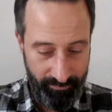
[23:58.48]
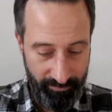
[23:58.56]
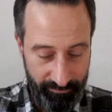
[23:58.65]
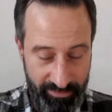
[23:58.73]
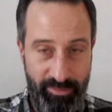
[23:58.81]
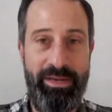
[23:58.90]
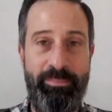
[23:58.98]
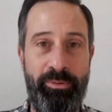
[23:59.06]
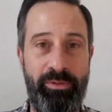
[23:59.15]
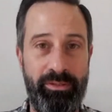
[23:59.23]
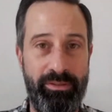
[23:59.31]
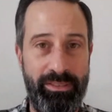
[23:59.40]
for the
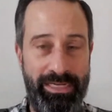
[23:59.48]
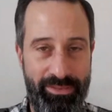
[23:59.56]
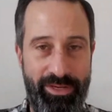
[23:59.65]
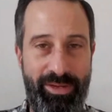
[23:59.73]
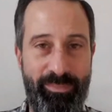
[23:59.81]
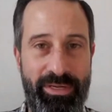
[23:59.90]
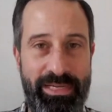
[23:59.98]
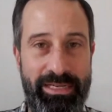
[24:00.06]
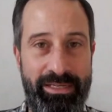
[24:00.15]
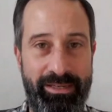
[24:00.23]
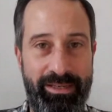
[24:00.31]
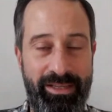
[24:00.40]
people in the company
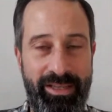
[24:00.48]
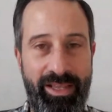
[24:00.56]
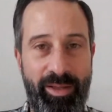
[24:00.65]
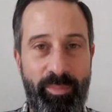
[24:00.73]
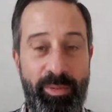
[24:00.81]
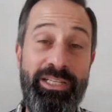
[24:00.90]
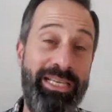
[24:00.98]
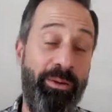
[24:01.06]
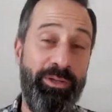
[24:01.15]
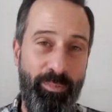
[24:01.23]
because they were so